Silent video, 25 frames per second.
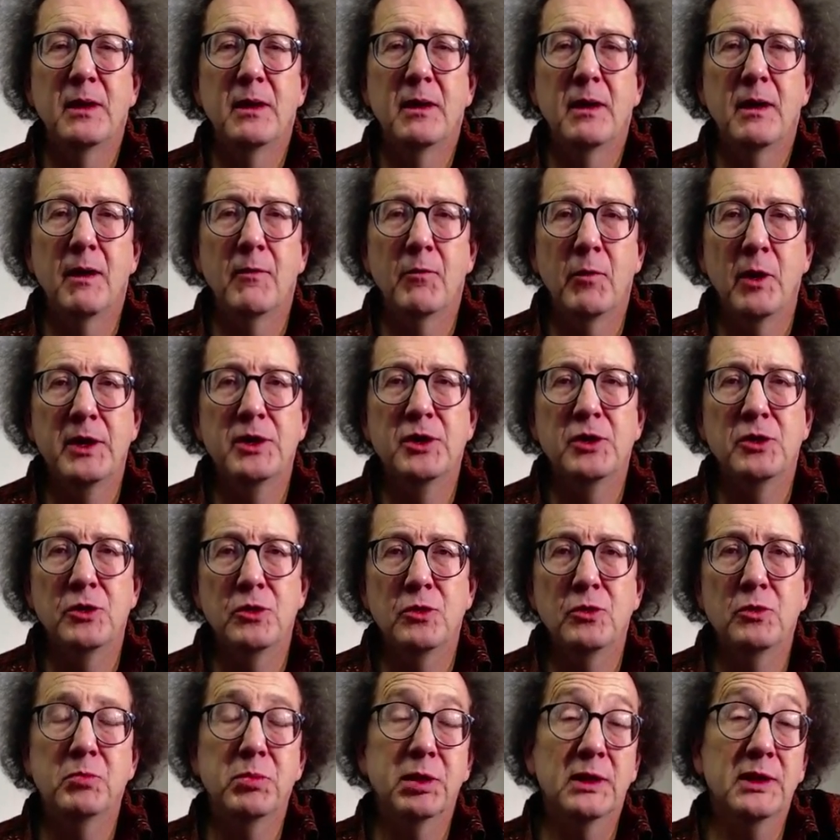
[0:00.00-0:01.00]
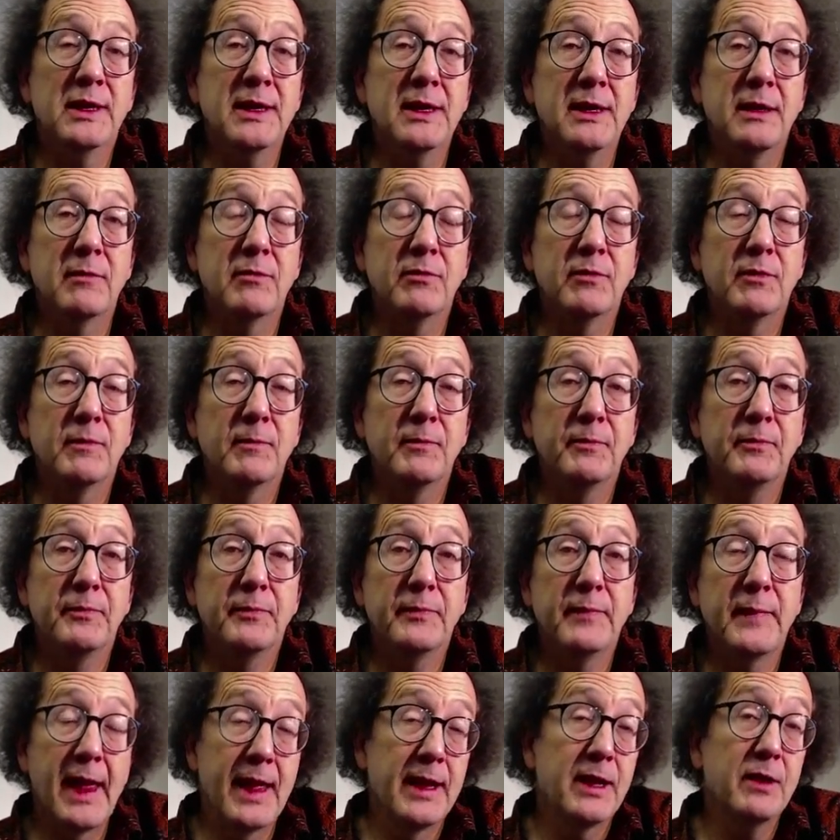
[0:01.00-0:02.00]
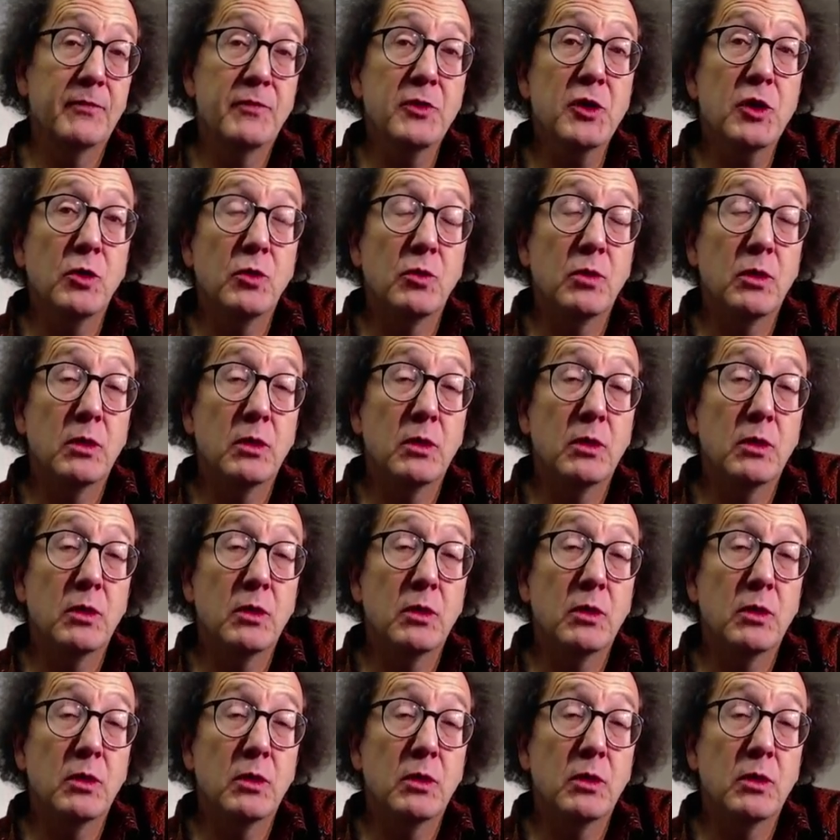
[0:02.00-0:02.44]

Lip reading: of what you believe and of you.